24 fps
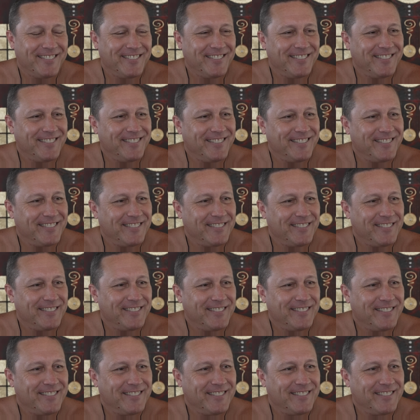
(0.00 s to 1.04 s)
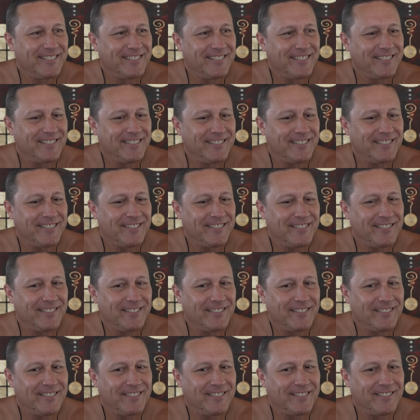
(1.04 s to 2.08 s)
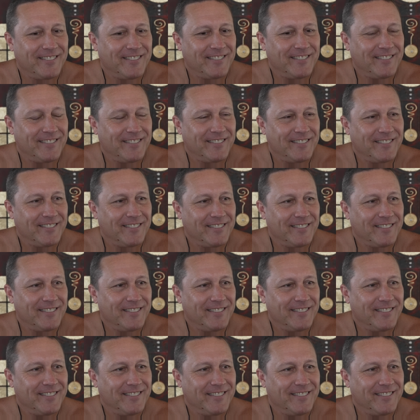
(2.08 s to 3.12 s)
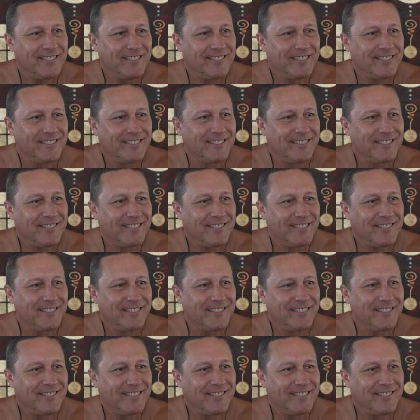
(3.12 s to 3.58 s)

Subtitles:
(not speaking)